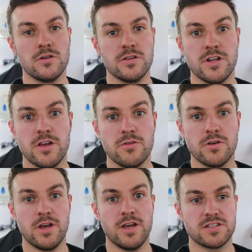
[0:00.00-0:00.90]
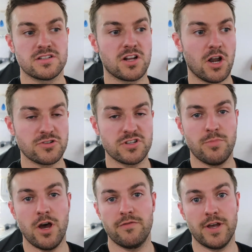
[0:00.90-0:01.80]
you know, as close to
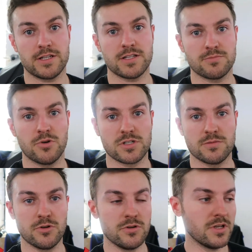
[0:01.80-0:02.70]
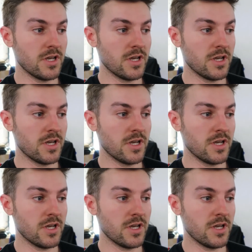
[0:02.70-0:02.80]
perfect as possible.